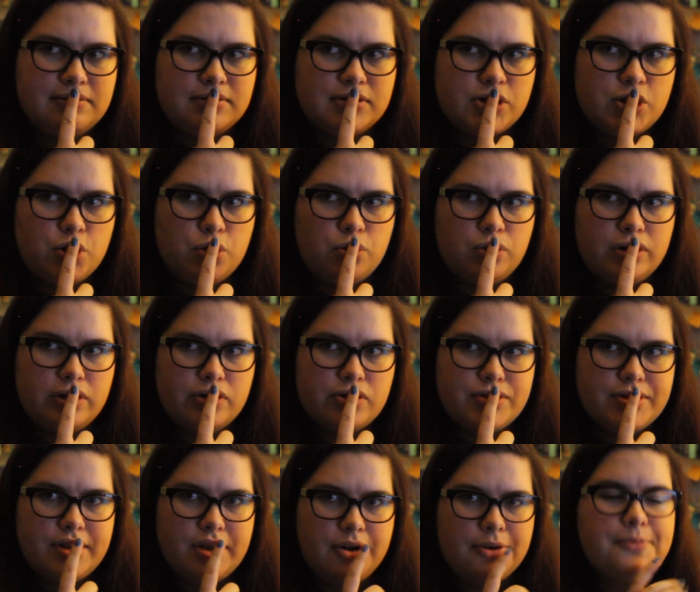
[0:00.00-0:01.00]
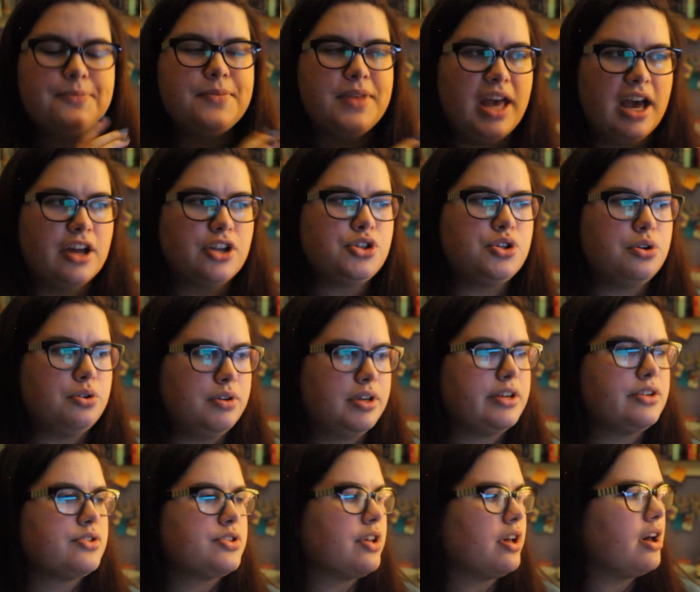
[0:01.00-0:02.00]
2 years ago? Yeah, 2
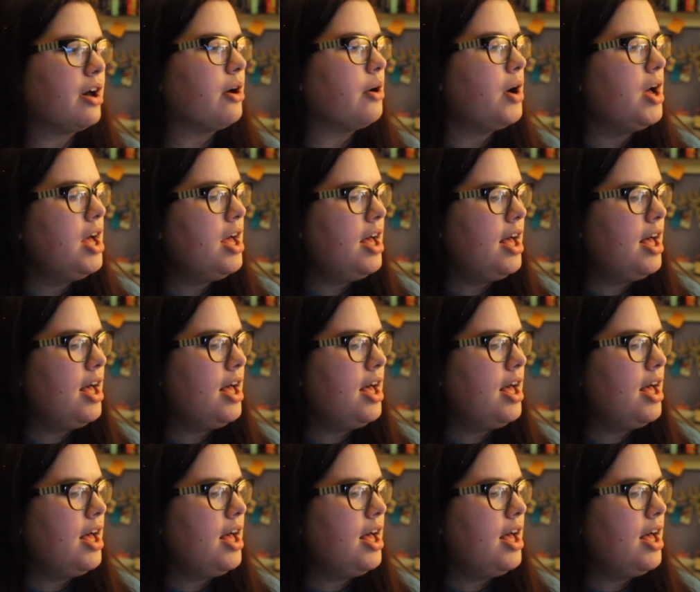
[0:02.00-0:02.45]
years ago,